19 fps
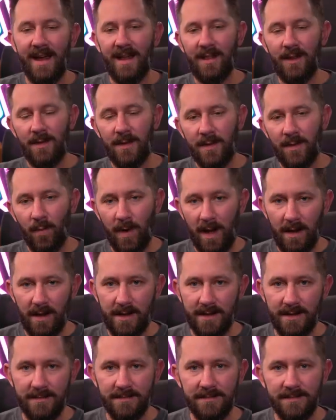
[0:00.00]
Hello and
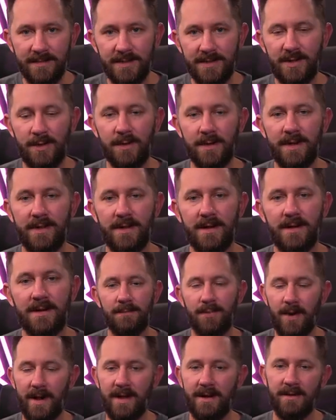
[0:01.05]
welcome to another
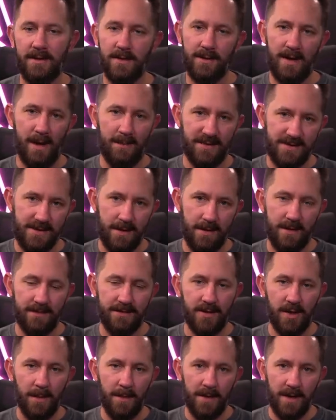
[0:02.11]
brand new episode of
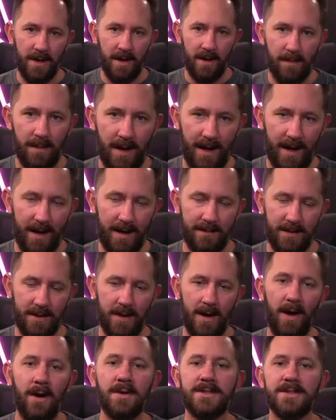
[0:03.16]
Dope or Nope. I'm your
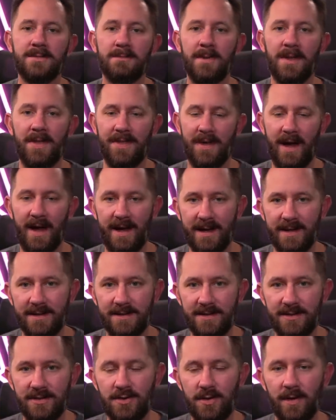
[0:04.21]
host,
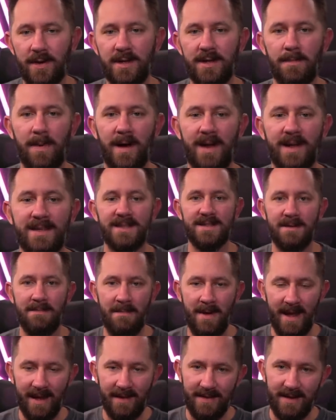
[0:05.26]
Matthias, joined by
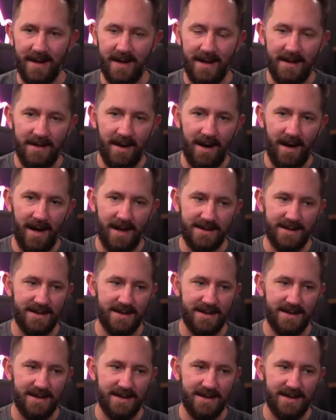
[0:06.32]
Samantha in the hot